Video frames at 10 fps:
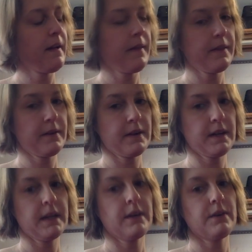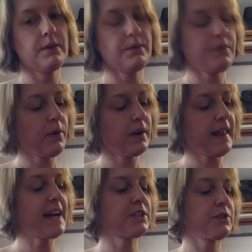3, 4,
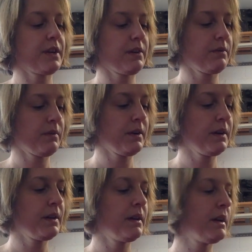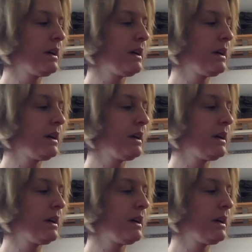last string, 1,